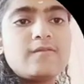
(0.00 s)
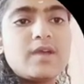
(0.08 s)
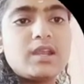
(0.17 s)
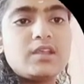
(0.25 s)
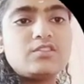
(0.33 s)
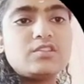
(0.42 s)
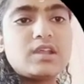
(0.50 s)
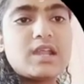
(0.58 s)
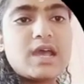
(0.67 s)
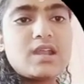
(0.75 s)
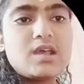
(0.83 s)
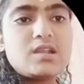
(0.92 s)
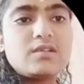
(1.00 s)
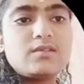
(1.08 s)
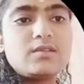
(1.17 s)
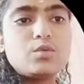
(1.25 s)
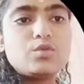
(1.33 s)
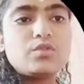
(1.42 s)
Financial analysts
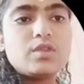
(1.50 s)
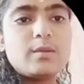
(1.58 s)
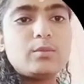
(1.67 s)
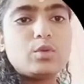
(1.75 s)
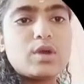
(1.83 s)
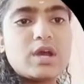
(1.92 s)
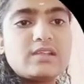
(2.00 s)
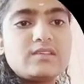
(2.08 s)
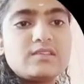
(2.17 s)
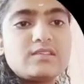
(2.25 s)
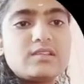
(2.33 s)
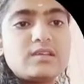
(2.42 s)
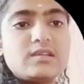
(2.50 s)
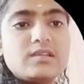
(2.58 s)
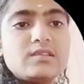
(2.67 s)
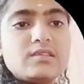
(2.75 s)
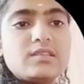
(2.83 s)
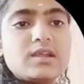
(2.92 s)
use them to assess the
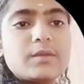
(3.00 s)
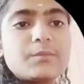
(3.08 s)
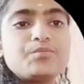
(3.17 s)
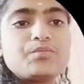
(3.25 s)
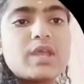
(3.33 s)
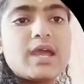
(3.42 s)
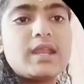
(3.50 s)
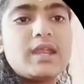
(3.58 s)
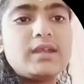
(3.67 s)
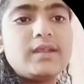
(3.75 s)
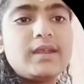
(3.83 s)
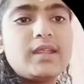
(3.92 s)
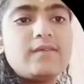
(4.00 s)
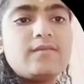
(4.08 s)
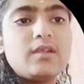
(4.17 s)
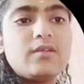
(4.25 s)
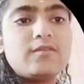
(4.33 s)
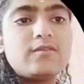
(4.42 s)
risk that an entity
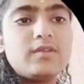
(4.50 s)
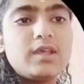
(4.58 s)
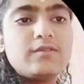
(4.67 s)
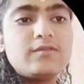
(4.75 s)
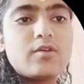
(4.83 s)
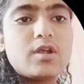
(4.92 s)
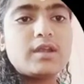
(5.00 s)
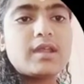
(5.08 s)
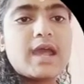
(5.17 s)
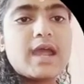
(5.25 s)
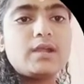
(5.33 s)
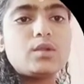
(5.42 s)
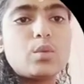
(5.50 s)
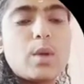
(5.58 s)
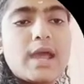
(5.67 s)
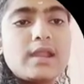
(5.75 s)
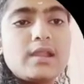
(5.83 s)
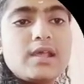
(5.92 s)
will default and to
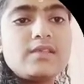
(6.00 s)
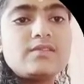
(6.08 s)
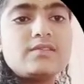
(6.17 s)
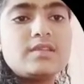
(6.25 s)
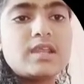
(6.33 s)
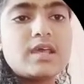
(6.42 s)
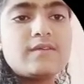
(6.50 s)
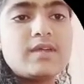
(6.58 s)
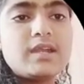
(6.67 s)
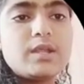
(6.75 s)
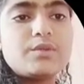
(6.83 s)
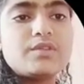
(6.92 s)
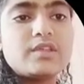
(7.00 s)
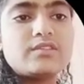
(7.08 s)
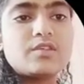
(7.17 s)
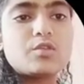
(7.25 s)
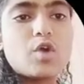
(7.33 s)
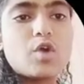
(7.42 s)
analyze derivatives such
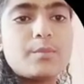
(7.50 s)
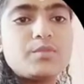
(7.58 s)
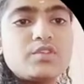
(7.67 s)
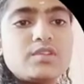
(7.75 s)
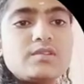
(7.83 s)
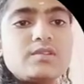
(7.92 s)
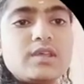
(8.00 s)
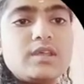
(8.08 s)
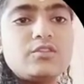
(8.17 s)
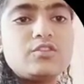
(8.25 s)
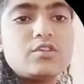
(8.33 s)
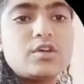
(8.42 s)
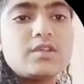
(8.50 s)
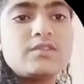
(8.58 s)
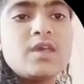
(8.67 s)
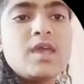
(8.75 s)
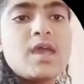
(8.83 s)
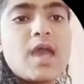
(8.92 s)
as options, insurers,
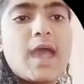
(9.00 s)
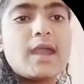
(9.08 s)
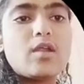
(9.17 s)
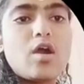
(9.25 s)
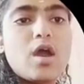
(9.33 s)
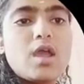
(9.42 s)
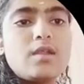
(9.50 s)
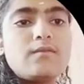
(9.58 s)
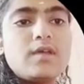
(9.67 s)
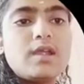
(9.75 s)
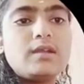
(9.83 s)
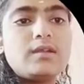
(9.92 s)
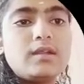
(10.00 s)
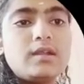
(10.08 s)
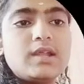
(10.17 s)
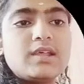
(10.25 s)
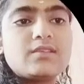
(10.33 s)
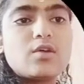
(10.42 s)
and oil well
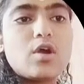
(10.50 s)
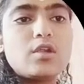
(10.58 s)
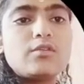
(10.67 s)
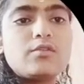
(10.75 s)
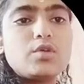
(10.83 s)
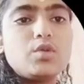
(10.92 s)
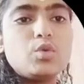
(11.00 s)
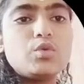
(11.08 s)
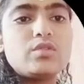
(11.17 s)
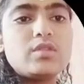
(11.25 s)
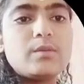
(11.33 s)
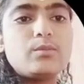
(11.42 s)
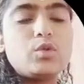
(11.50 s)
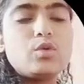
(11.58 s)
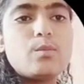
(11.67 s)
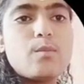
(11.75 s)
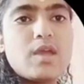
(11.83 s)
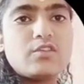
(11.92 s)
drillers also use them to
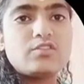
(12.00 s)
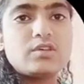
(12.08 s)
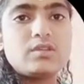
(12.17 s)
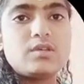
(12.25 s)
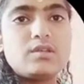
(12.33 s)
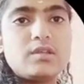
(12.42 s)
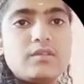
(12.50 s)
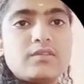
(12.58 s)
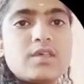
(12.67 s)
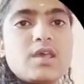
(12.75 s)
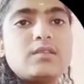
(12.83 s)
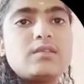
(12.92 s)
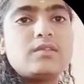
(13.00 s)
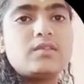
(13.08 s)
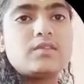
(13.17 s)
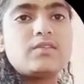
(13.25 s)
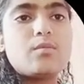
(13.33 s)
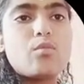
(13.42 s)
measure the risk. This
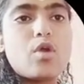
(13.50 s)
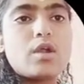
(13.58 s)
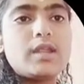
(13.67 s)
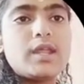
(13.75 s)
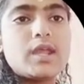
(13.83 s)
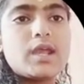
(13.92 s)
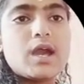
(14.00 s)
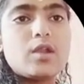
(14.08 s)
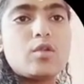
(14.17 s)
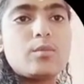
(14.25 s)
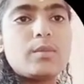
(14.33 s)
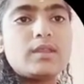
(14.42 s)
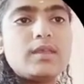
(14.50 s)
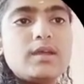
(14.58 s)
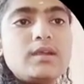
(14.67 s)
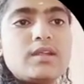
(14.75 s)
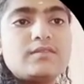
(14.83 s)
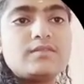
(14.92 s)
is the Monte Carlo
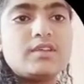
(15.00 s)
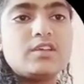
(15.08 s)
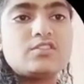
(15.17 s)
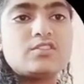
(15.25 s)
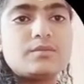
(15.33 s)
method definition.